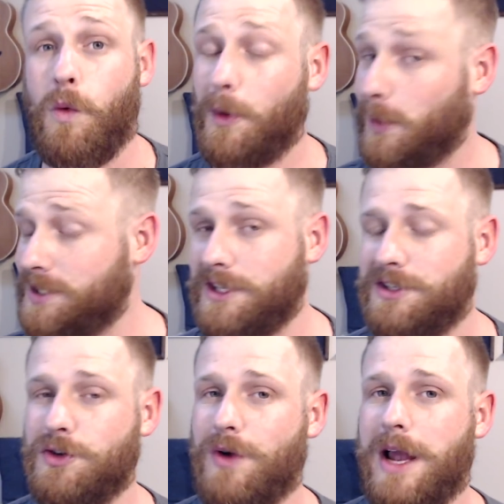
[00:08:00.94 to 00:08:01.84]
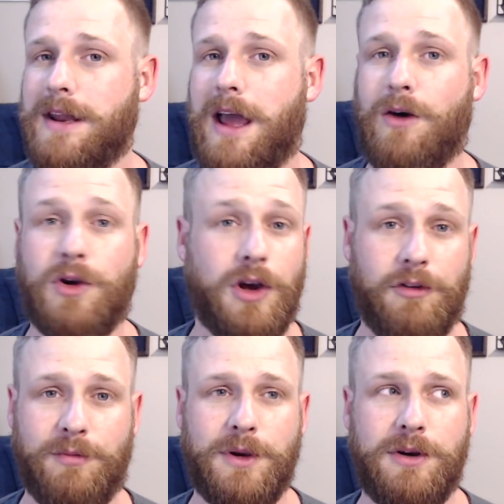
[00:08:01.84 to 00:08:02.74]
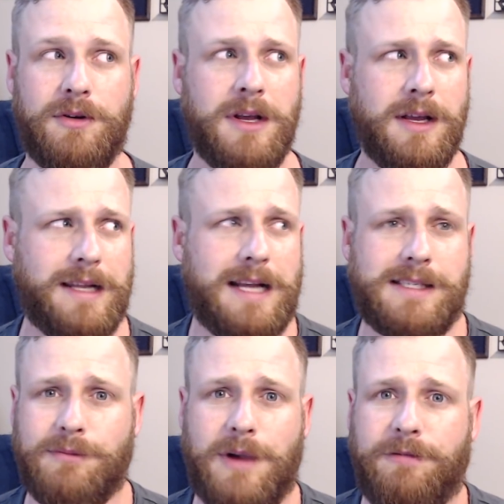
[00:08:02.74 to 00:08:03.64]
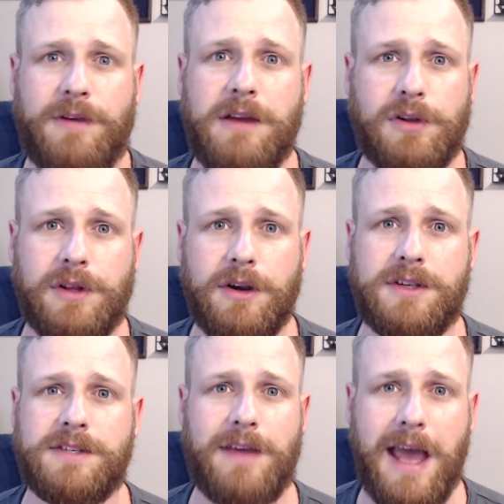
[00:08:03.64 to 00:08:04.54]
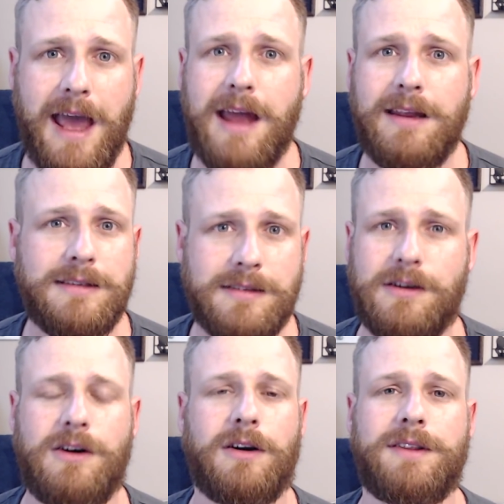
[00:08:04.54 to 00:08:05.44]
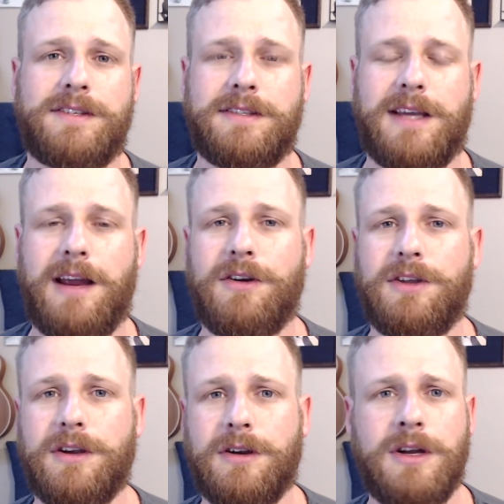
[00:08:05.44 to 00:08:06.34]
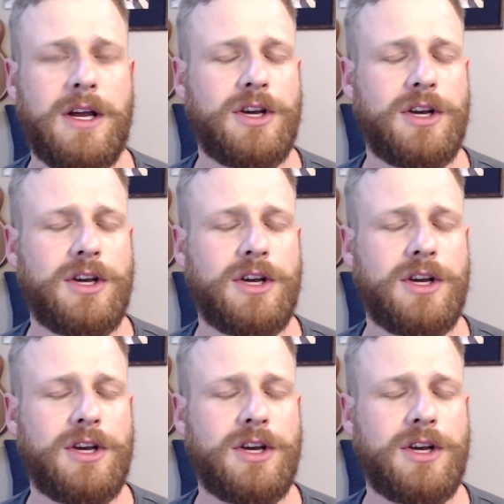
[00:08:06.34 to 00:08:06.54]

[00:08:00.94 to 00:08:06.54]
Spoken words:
One we're listening to right now, Gulf Moon, that has some of my favorite lyrics of any song of this entire year.